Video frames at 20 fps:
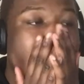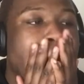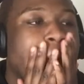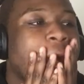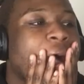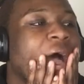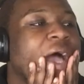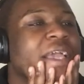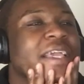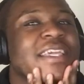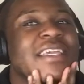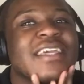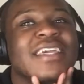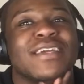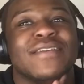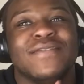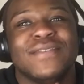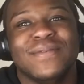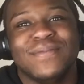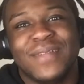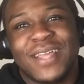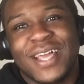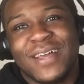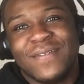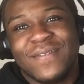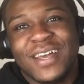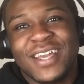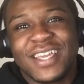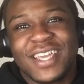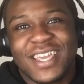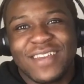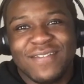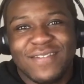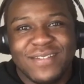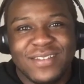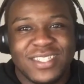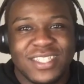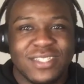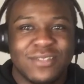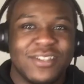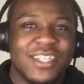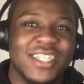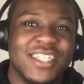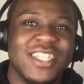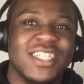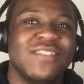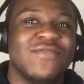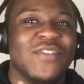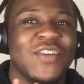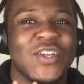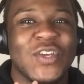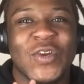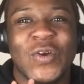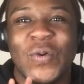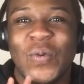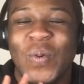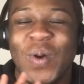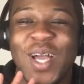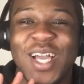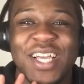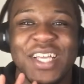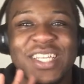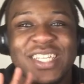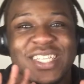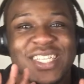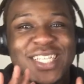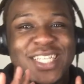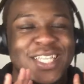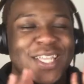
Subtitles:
I gave it this one. This video was